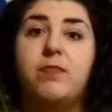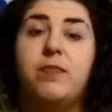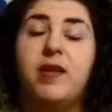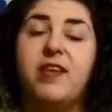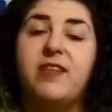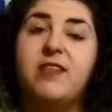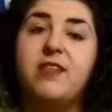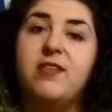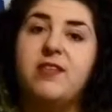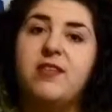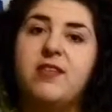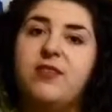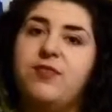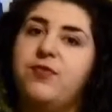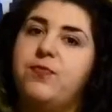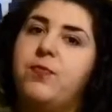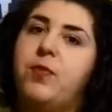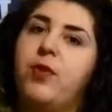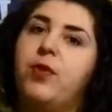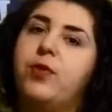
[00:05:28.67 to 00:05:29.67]

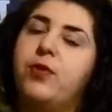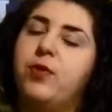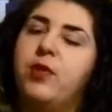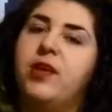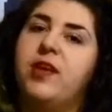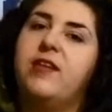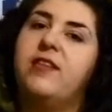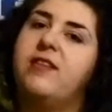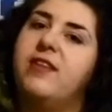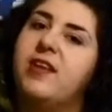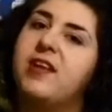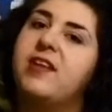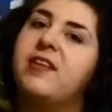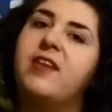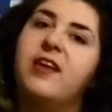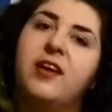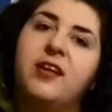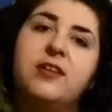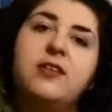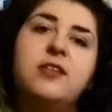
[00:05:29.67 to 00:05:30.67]
messages both to kids and
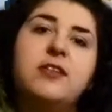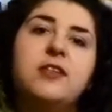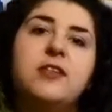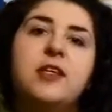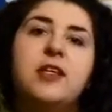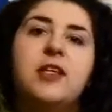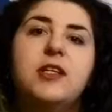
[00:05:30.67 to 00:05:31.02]
adults